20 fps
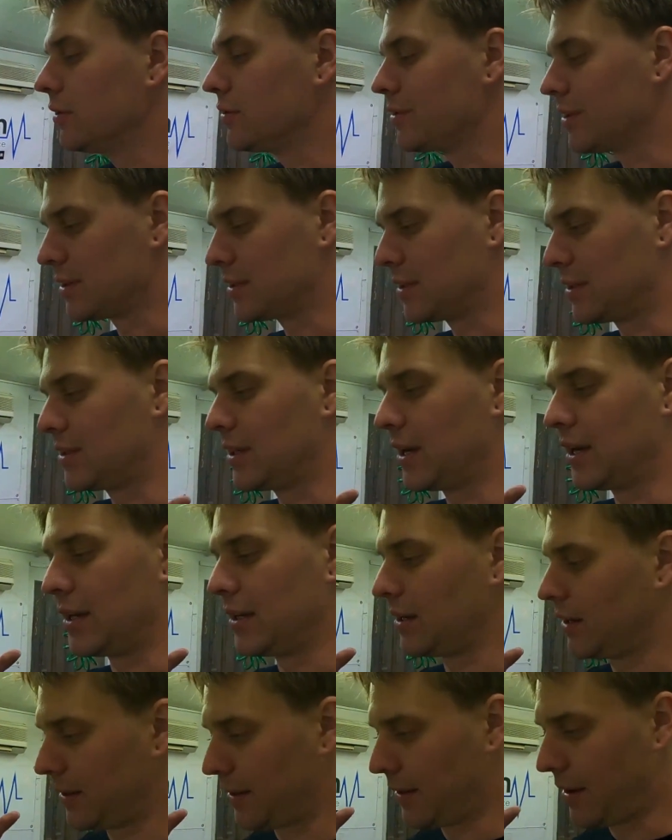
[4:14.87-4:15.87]
just to
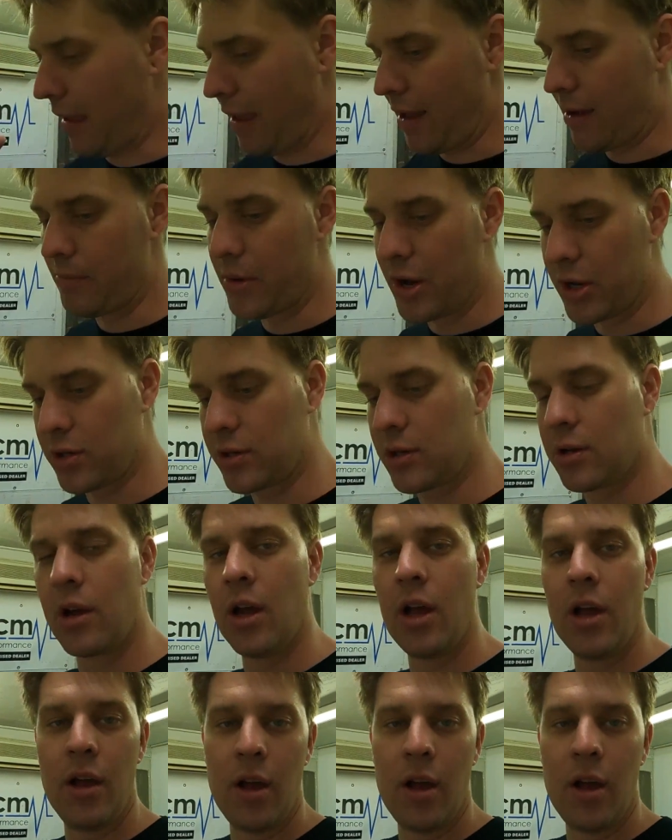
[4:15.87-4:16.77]
see how much